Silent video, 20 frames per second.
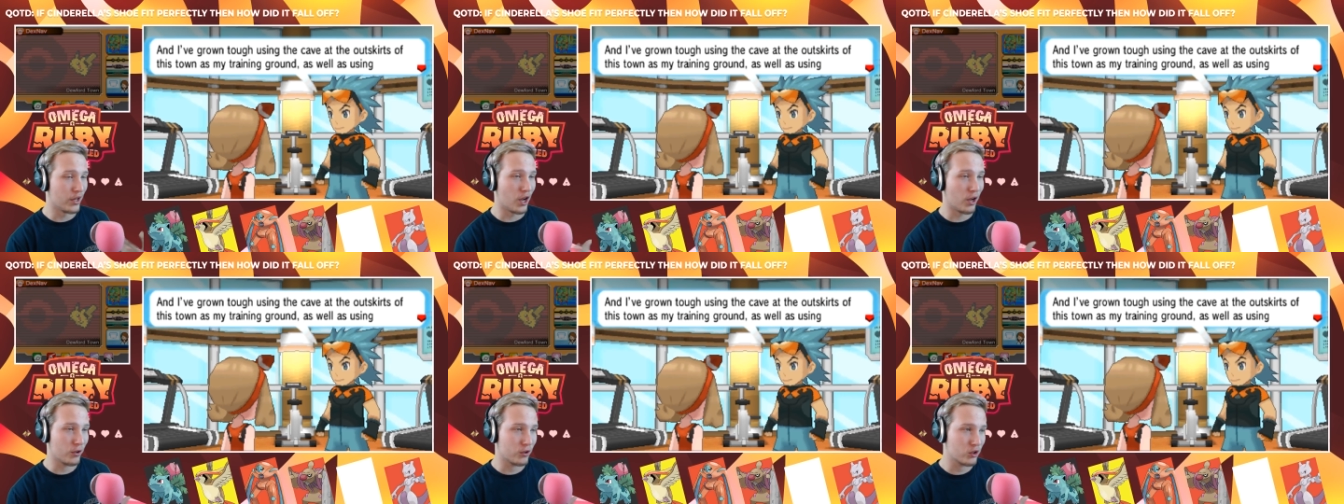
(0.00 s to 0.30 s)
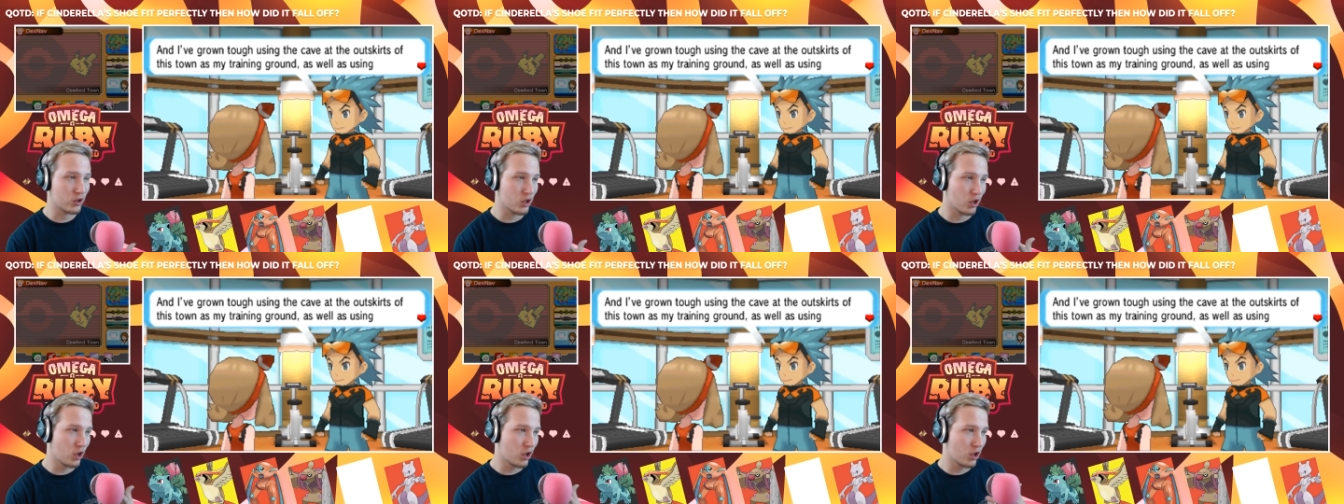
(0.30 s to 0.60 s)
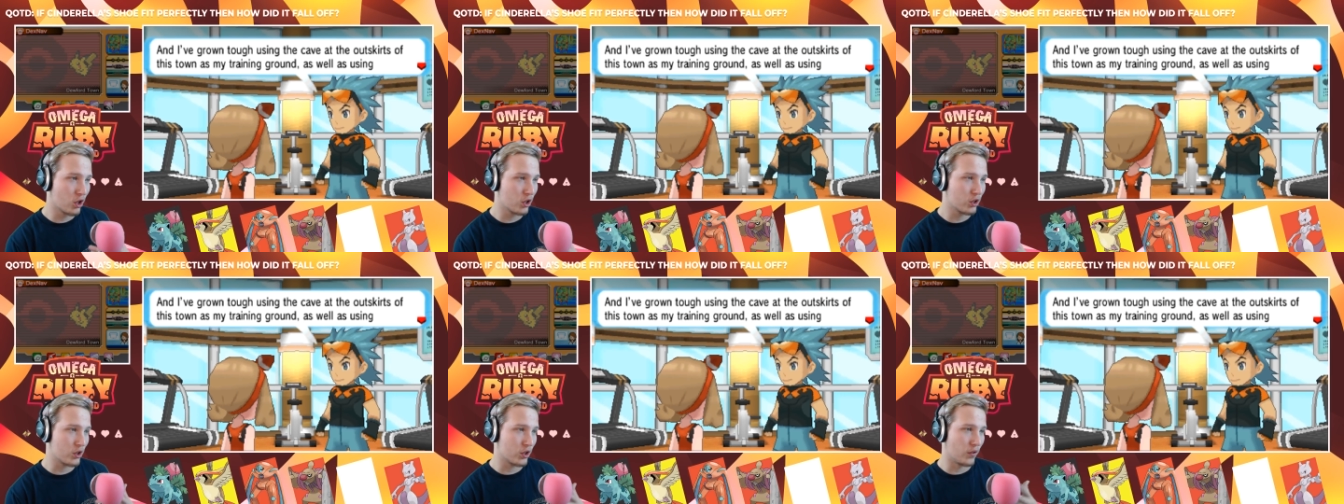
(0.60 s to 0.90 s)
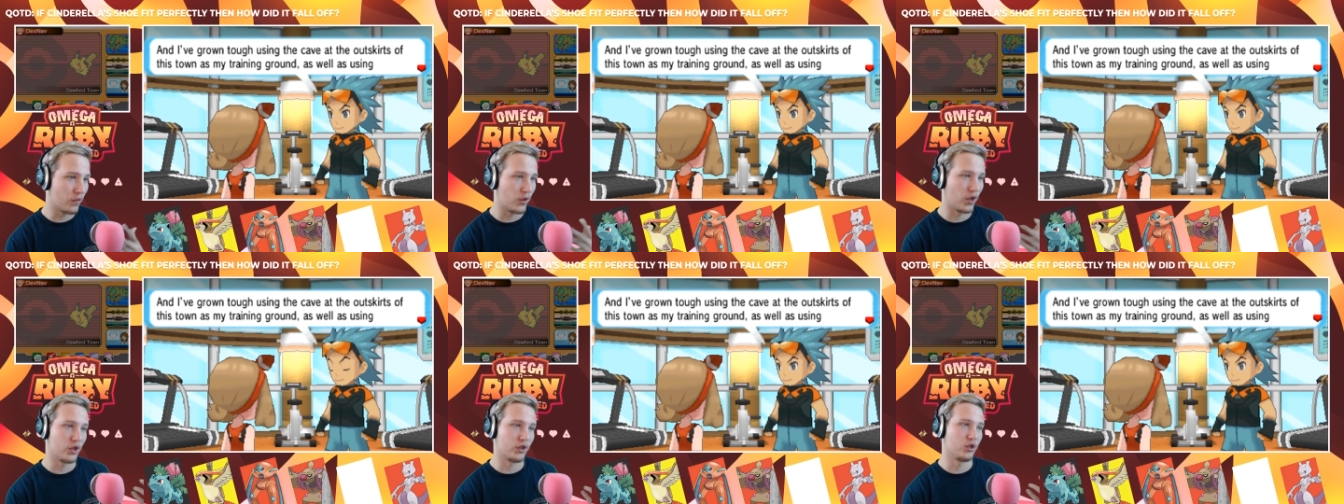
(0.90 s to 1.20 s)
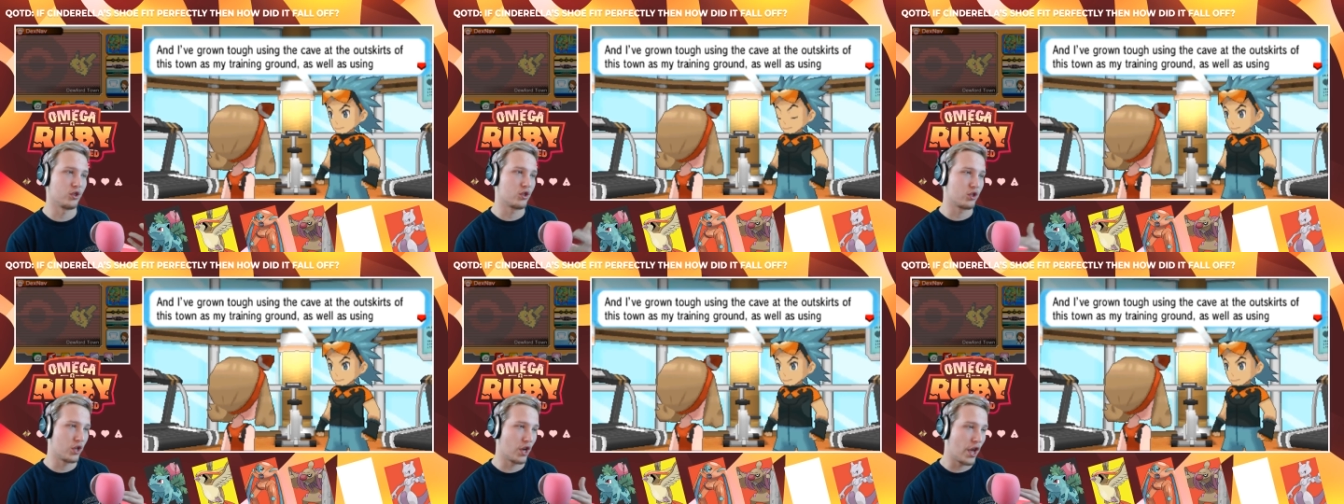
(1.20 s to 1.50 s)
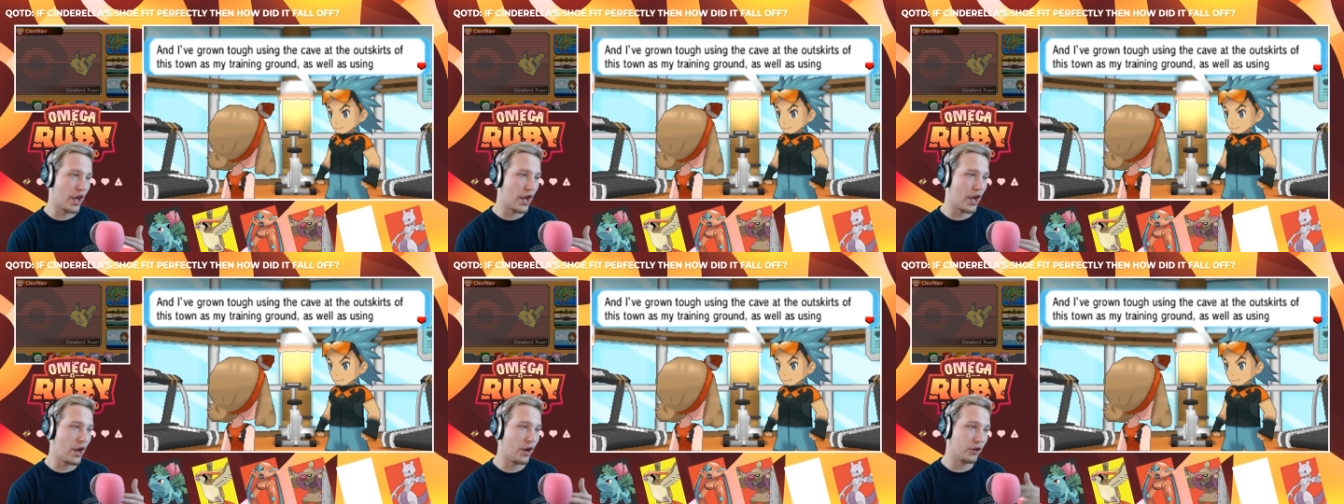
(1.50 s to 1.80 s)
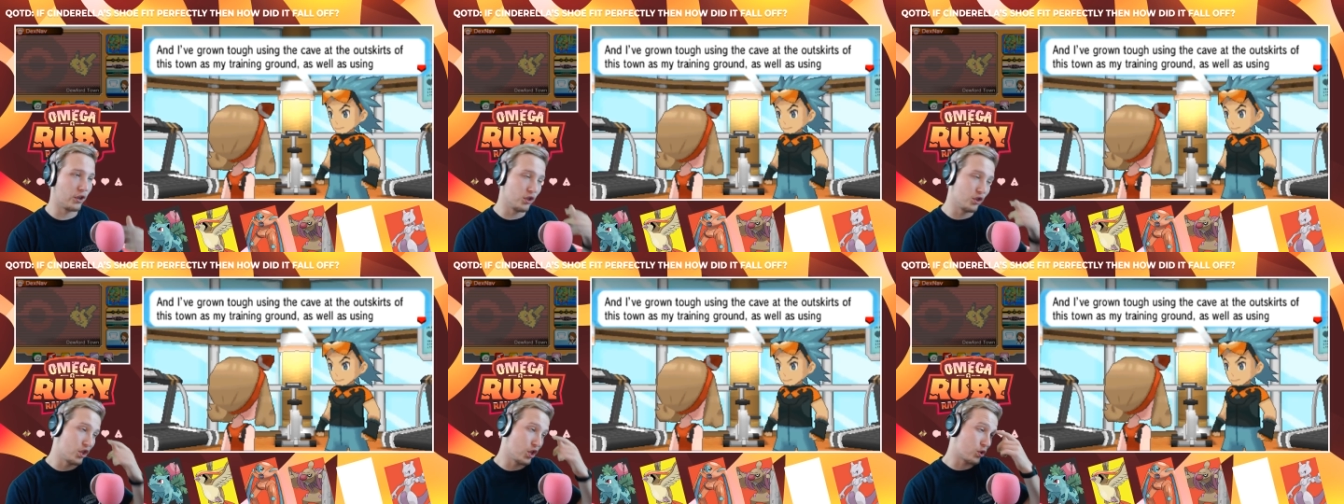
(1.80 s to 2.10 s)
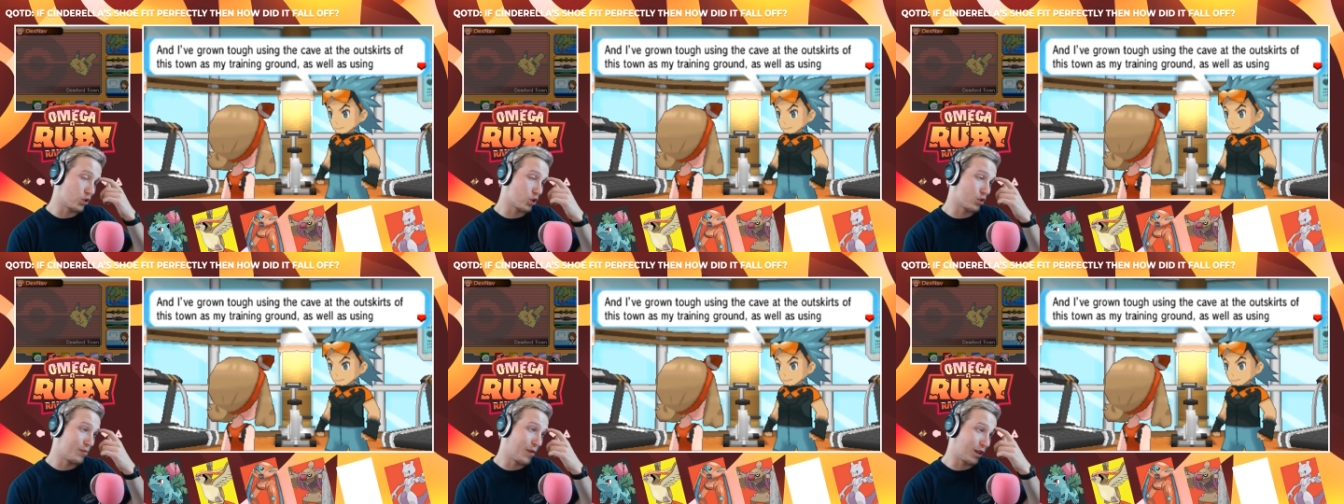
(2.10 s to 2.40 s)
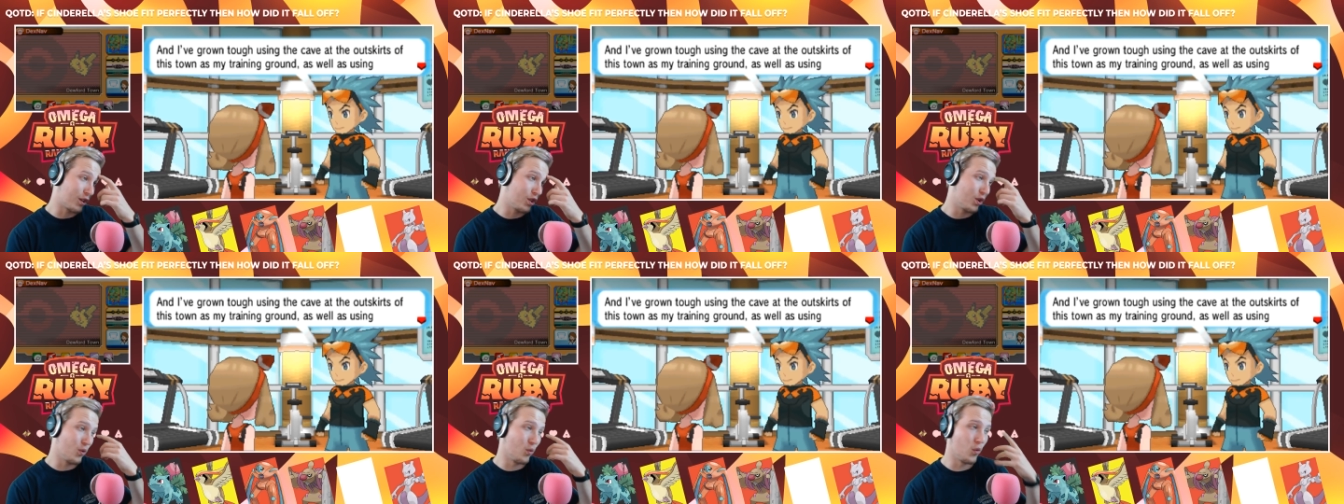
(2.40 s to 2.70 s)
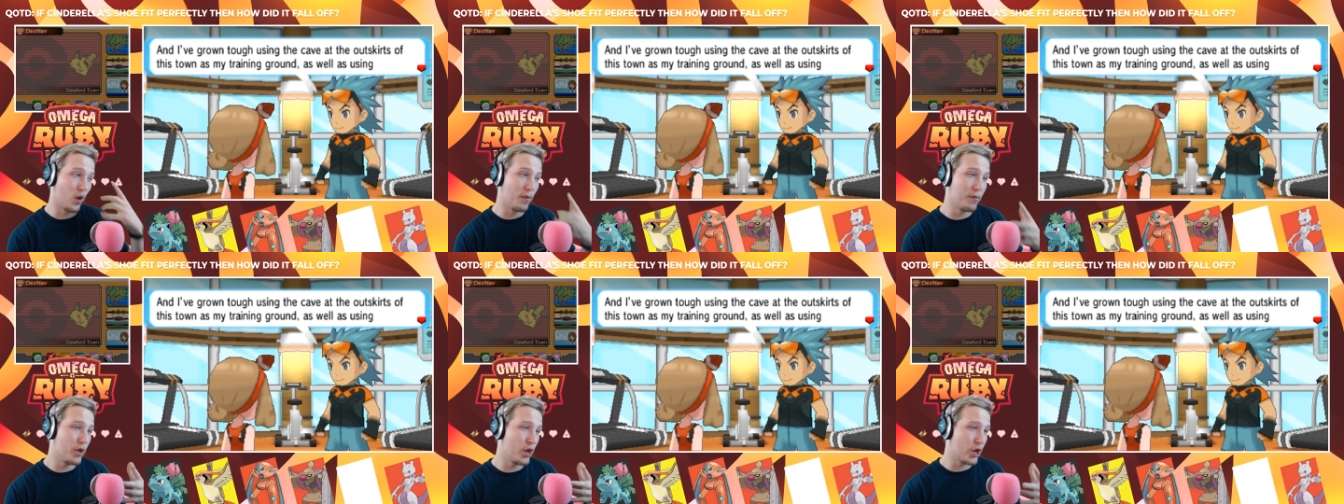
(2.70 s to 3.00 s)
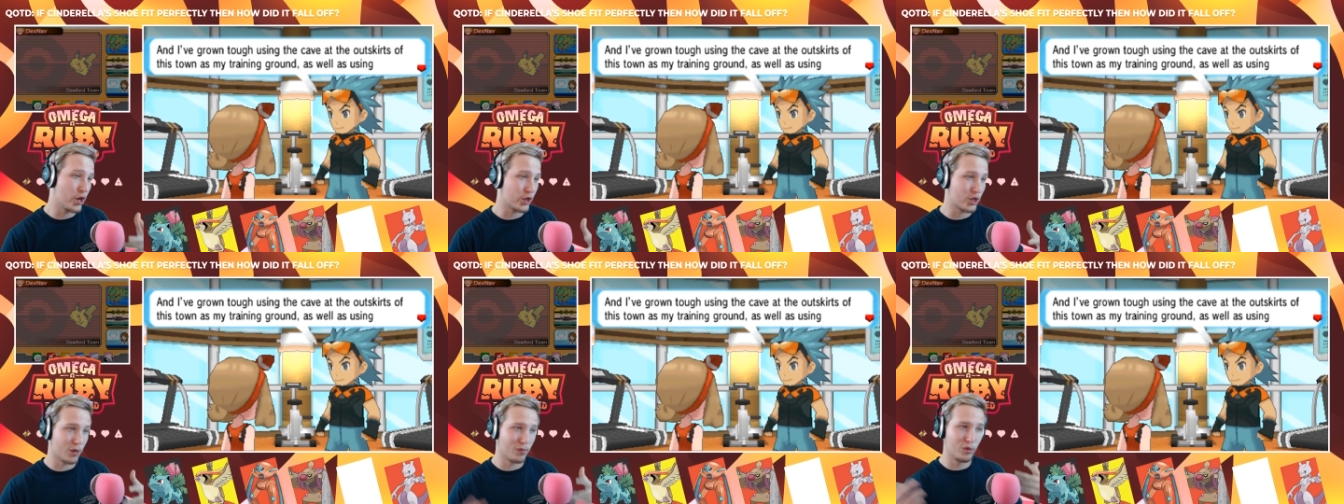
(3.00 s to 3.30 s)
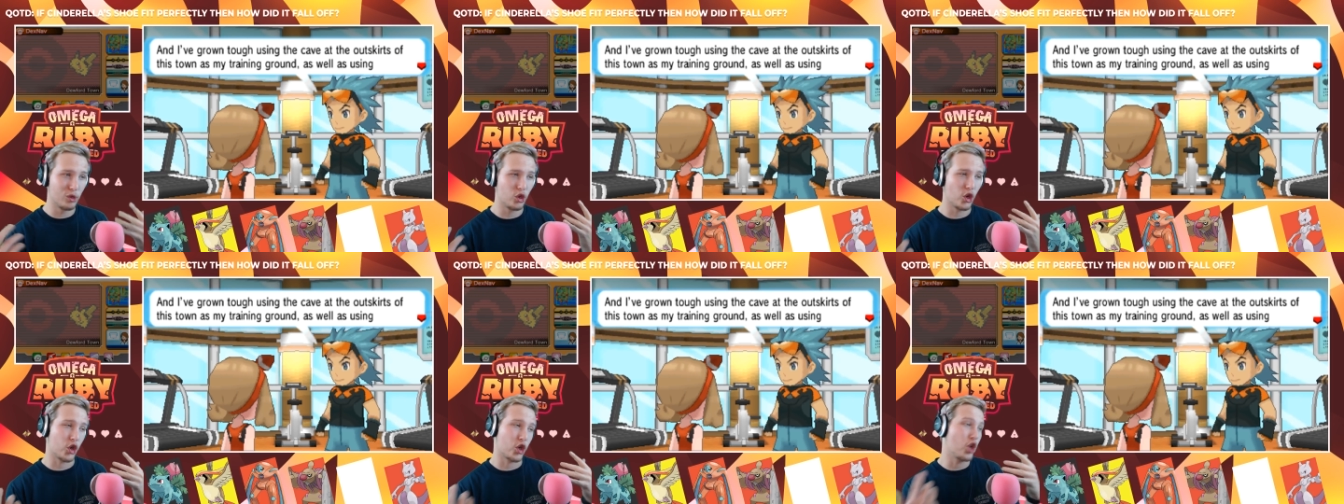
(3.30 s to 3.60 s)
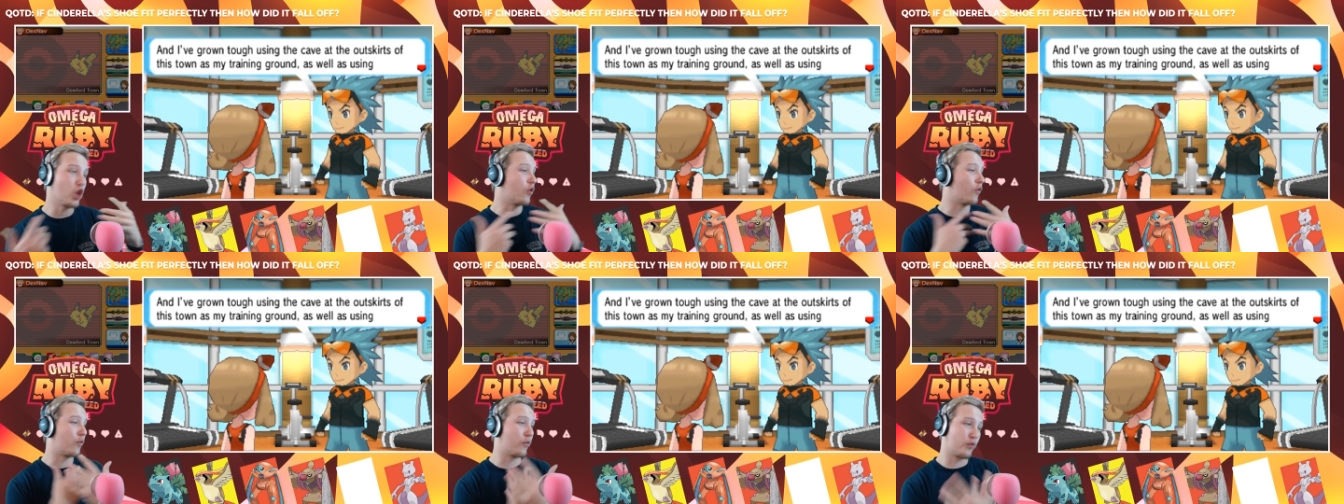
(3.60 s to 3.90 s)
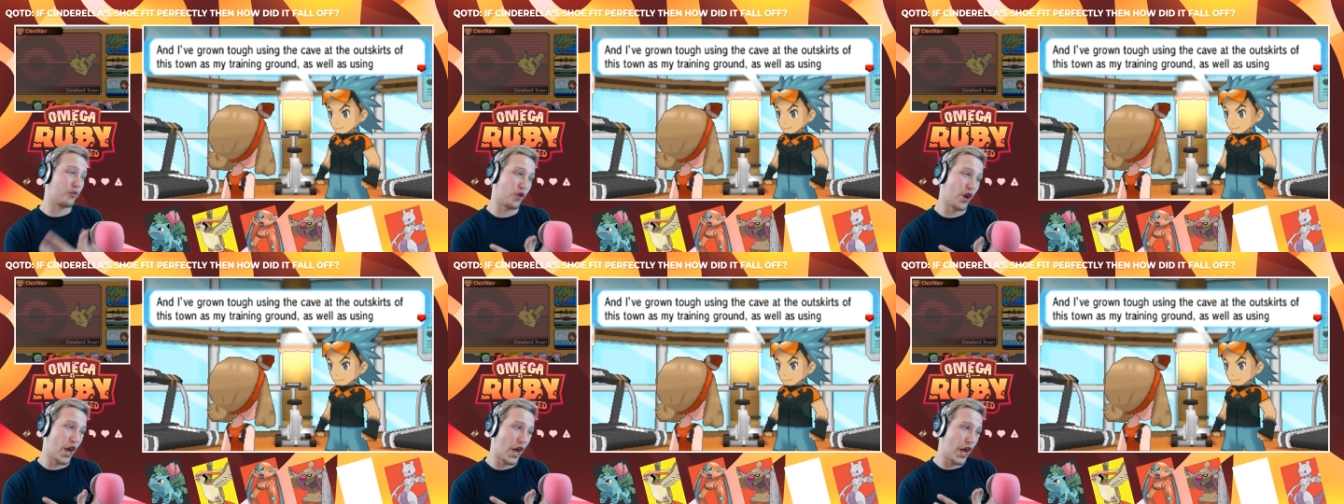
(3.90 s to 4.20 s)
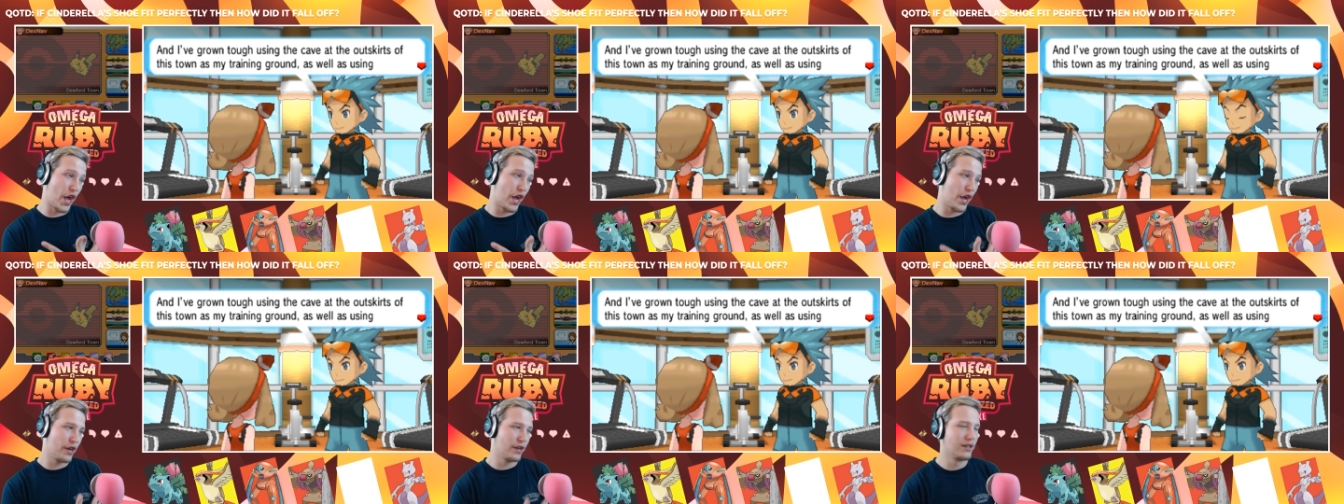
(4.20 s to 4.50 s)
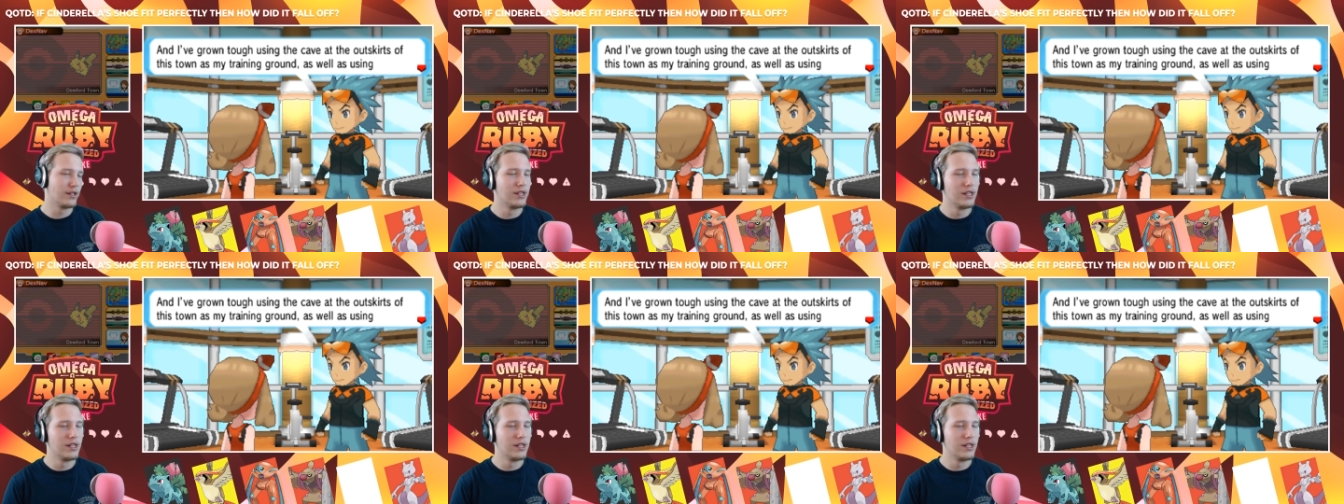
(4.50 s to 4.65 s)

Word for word: outskirts of like this town and disrespecting women, something like in a frat.